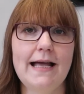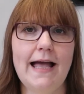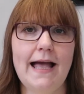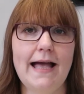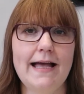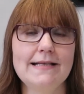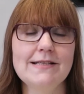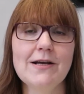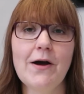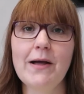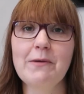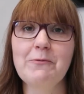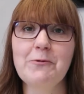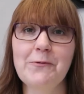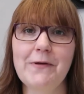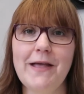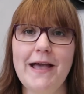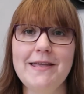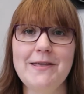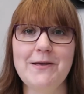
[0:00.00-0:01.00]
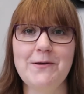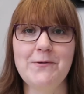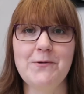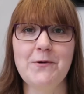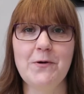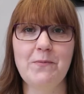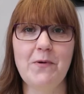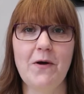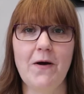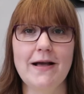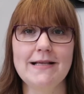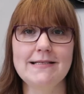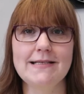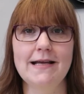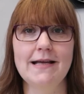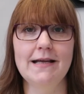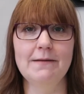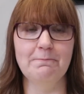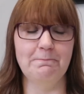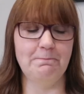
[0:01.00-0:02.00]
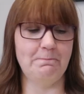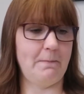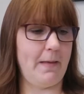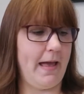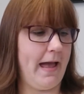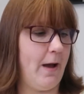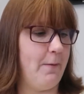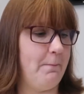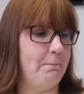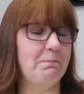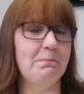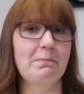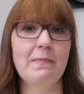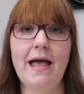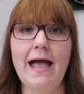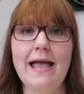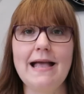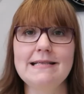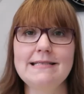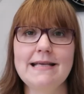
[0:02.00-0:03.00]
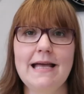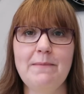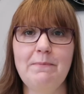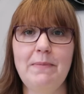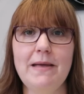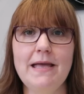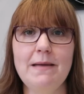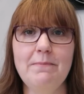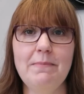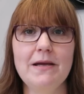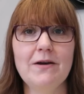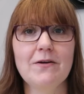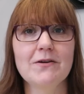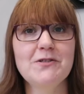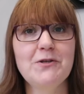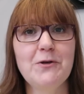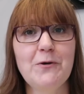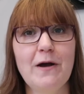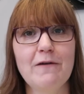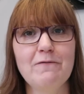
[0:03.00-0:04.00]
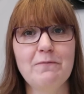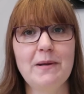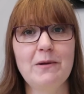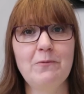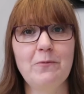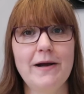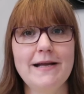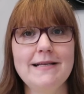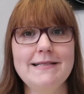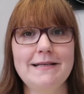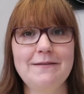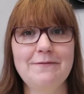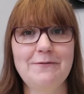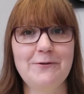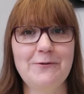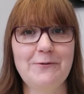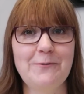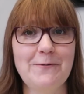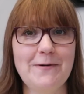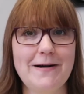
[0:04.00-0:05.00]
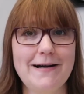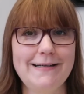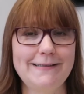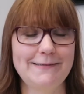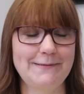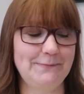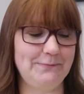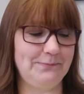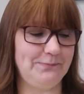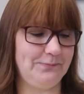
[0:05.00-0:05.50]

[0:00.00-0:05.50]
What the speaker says: and I will get you your prize out ASAP because you have been waiting for a while.